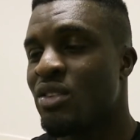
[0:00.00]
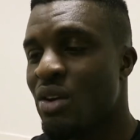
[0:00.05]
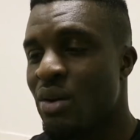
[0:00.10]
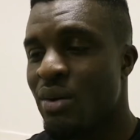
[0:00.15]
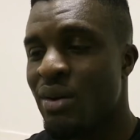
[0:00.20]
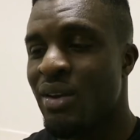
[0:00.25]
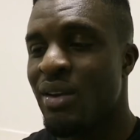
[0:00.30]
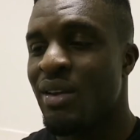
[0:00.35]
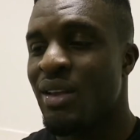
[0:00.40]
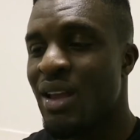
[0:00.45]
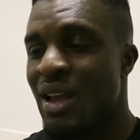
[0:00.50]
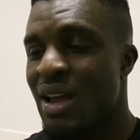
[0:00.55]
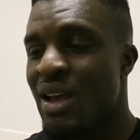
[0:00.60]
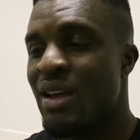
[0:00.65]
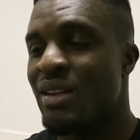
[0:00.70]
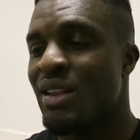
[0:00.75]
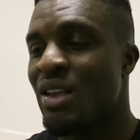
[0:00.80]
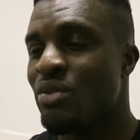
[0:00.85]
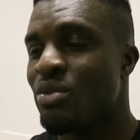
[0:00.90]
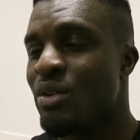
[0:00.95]
so stuff,
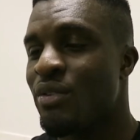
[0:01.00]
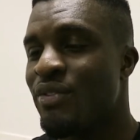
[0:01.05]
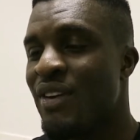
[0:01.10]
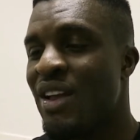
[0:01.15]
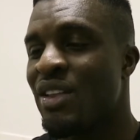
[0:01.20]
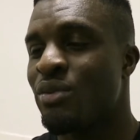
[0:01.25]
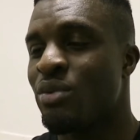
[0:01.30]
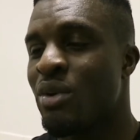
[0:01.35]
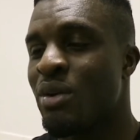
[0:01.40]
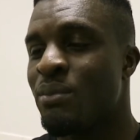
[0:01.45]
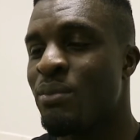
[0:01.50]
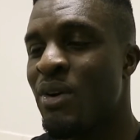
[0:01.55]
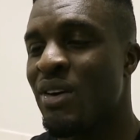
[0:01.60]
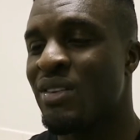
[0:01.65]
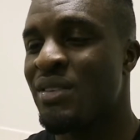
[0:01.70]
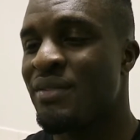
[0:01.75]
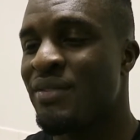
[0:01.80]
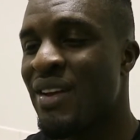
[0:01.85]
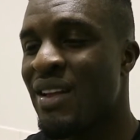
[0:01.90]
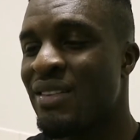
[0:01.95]
yeah, that's what fans want.
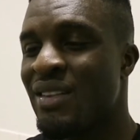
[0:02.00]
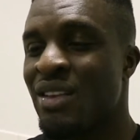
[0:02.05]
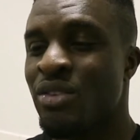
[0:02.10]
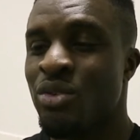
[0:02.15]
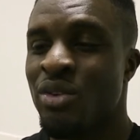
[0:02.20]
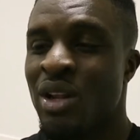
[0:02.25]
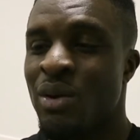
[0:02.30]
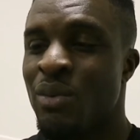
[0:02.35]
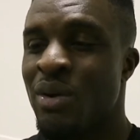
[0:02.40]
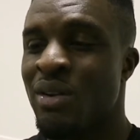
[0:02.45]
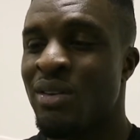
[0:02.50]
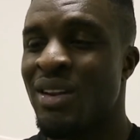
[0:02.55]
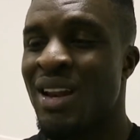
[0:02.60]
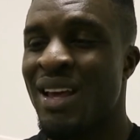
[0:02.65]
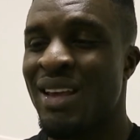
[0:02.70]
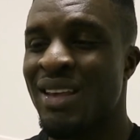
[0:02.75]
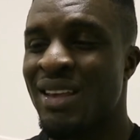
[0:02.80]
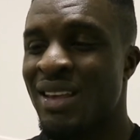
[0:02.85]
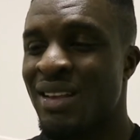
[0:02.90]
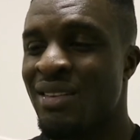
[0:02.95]
Boxing fans, that's what they want. They're
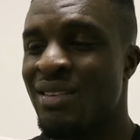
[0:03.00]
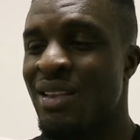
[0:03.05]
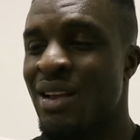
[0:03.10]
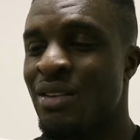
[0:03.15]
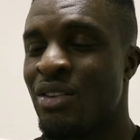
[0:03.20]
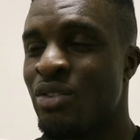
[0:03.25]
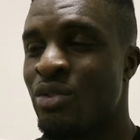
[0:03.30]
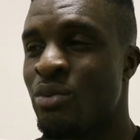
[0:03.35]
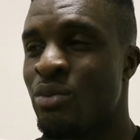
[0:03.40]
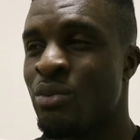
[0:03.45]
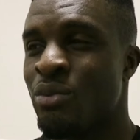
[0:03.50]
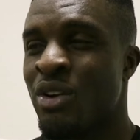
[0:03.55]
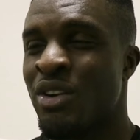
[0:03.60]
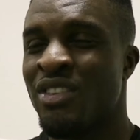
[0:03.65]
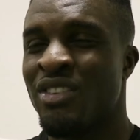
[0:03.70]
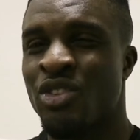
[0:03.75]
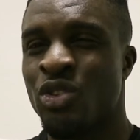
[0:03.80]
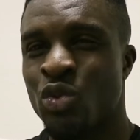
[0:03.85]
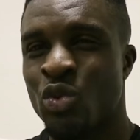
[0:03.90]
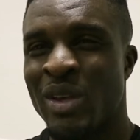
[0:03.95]
like kids that just
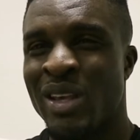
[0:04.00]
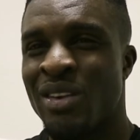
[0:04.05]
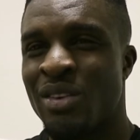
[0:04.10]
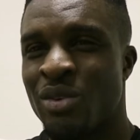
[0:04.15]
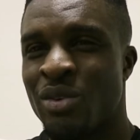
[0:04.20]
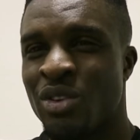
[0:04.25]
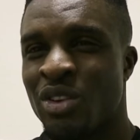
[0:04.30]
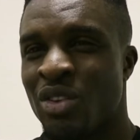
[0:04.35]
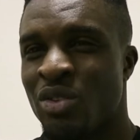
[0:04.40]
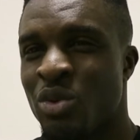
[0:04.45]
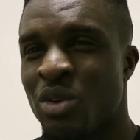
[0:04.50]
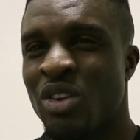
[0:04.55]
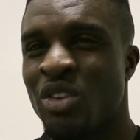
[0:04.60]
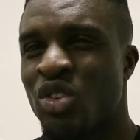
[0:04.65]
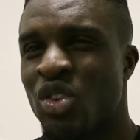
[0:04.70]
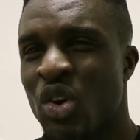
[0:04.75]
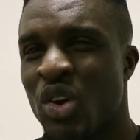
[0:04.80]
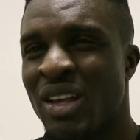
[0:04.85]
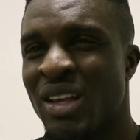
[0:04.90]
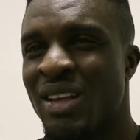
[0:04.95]
want a sweet or just
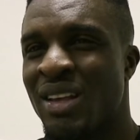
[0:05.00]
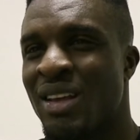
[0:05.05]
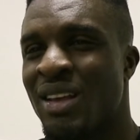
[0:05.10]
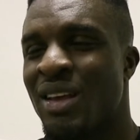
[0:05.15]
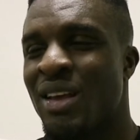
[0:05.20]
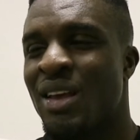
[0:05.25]
want a toy.